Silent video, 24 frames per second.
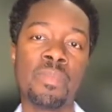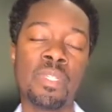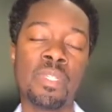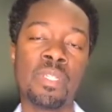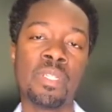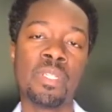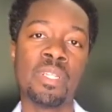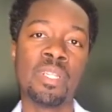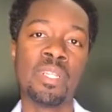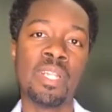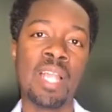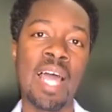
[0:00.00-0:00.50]

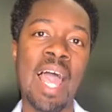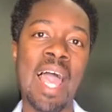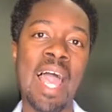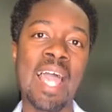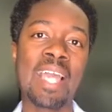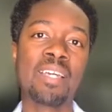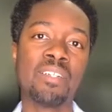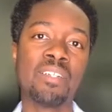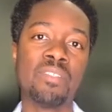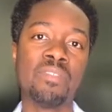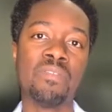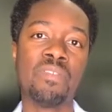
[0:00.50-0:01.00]
lack
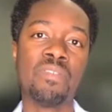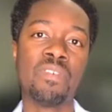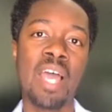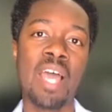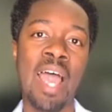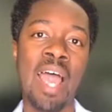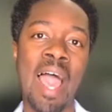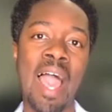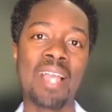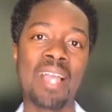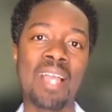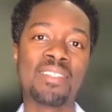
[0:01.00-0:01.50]
of
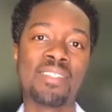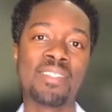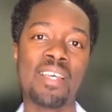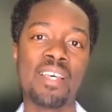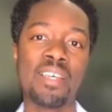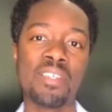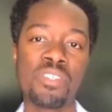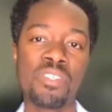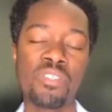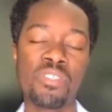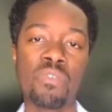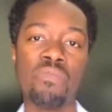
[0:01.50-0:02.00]

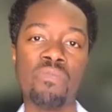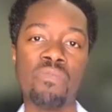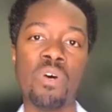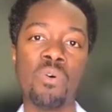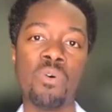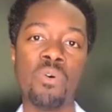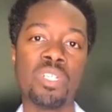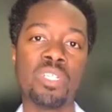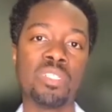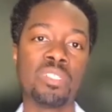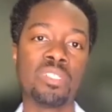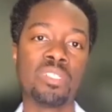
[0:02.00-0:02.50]
access to
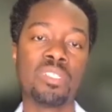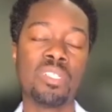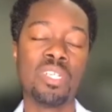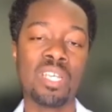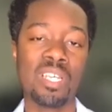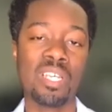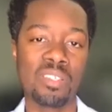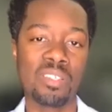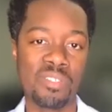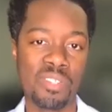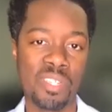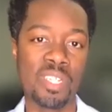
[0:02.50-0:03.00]
voting
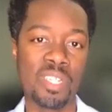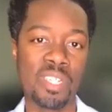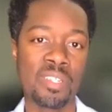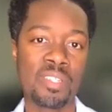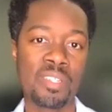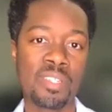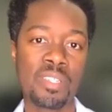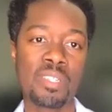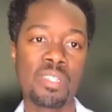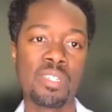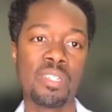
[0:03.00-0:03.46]
exists.